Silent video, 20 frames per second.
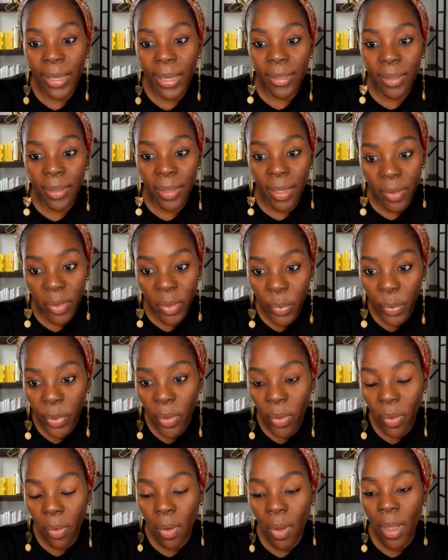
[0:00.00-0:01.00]

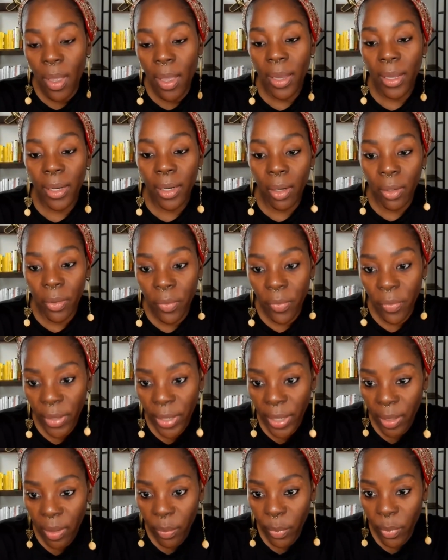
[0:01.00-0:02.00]
accessible, and
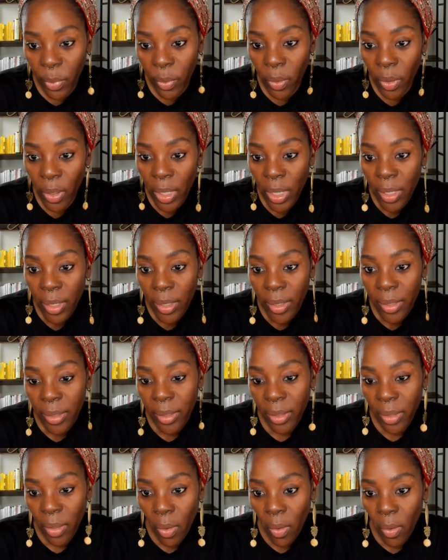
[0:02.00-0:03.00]
unforgettable.
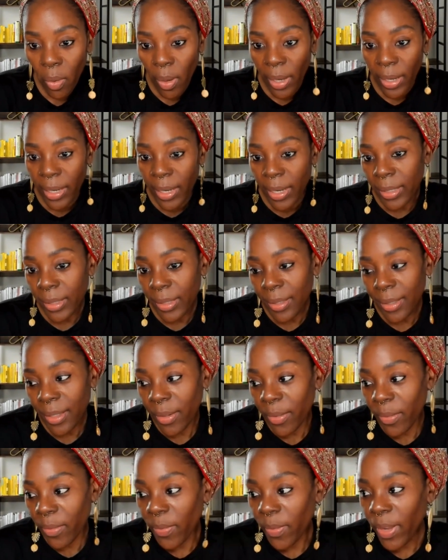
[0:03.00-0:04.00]
So I guess
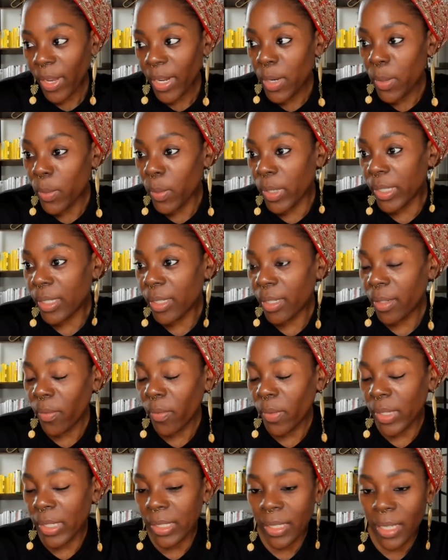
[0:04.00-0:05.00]
if anyone's in
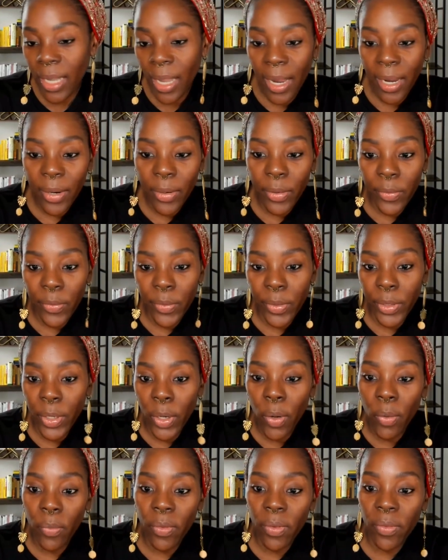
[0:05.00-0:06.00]
fintech or if you
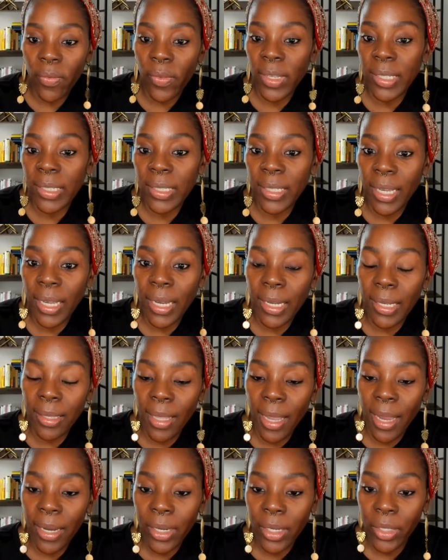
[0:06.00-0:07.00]
know of a fintech
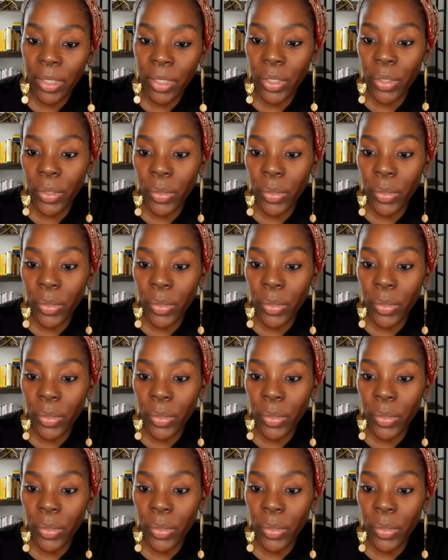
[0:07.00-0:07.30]
that could